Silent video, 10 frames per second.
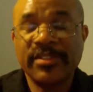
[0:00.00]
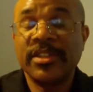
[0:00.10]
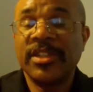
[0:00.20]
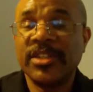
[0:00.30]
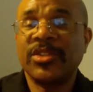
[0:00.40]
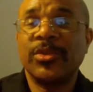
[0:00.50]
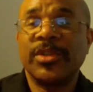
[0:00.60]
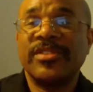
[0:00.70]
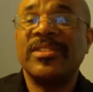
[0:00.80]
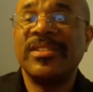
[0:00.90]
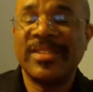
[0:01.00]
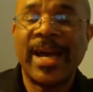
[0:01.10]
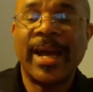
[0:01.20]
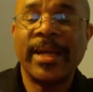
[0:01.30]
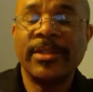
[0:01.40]
is a discourse
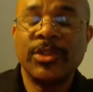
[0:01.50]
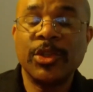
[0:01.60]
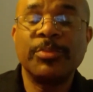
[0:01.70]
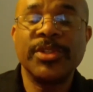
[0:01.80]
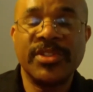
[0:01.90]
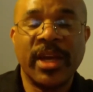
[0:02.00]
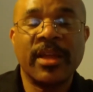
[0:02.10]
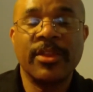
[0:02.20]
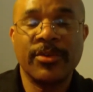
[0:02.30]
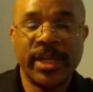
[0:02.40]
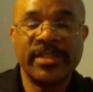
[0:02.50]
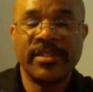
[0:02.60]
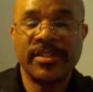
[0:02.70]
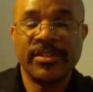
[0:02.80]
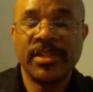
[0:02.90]
designed to protect the
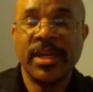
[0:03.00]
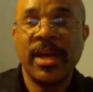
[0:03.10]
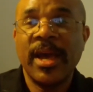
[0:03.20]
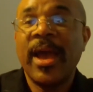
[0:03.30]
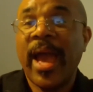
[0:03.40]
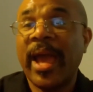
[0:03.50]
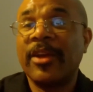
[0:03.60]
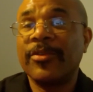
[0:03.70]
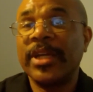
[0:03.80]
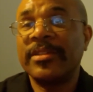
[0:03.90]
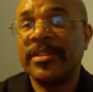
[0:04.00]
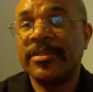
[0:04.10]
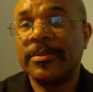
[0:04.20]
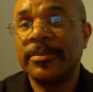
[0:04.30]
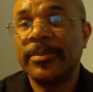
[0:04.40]
racist and
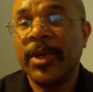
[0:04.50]
racism